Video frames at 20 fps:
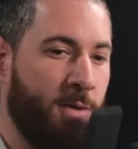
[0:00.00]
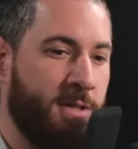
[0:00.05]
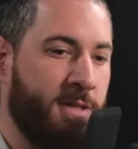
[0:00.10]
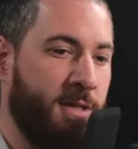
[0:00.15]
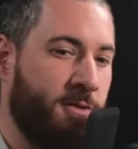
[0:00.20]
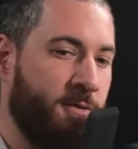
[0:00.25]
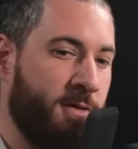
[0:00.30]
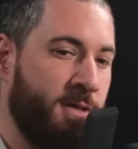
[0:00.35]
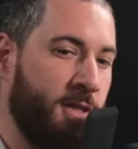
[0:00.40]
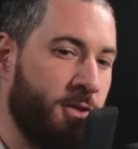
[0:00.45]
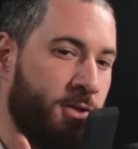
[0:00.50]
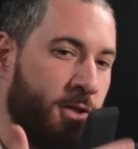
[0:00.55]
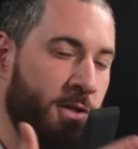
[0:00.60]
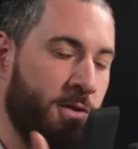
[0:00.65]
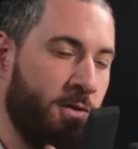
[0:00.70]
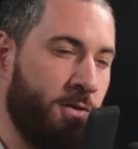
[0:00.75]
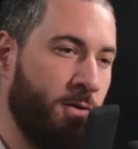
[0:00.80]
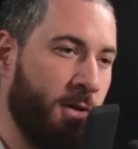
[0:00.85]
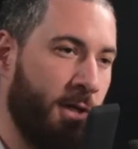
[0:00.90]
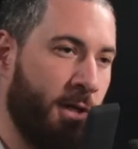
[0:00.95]
was the transition
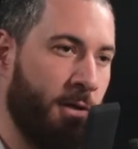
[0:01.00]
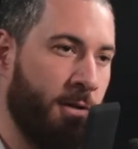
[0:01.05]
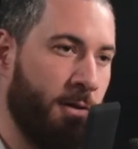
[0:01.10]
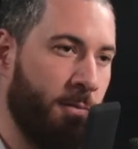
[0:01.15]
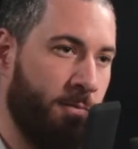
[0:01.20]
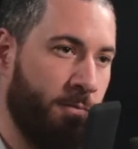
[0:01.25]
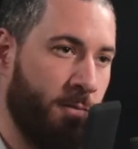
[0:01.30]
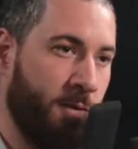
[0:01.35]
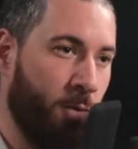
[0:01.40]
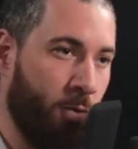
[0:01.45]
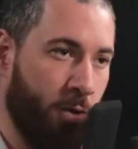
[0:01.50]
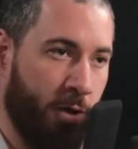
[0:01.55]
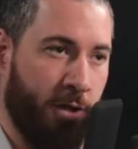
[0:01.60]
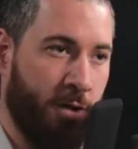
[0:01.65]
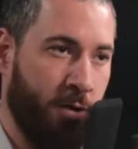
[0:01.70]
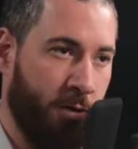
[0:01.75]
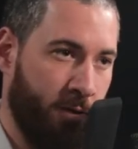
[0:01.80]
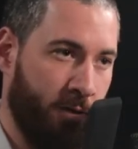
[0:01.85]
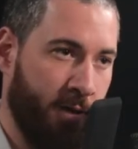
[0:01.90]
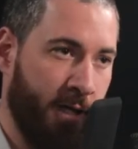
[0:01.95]
to doing the, the work you
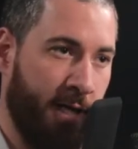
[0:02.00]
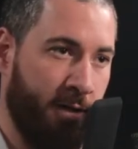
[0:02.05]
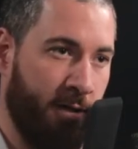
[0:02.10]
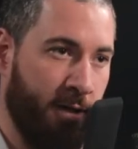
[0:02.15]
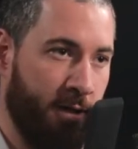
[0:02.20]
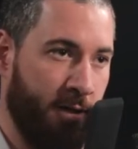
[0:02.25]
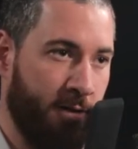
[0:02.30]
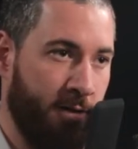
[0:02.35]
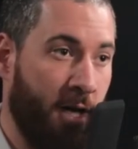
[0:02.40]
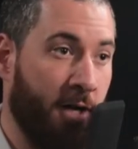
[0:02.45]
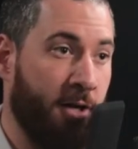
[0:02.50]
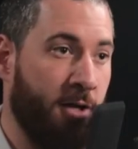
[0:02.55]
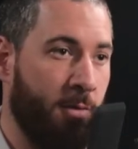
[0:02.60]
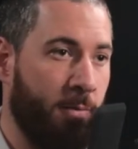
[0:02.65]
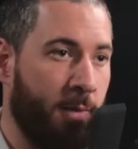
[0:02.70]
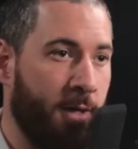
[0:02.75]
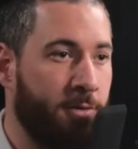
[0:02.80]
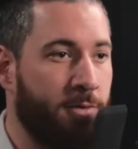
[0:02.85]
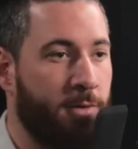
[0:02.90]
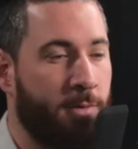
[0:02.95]
do today, the
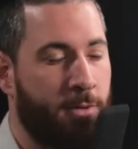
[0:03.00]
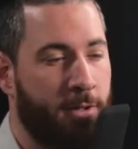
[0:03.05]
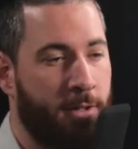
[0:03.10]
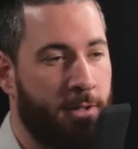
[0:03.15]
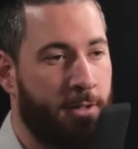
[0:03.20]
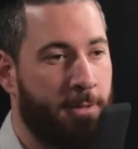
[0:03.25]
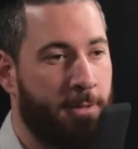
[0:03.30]
documentary work?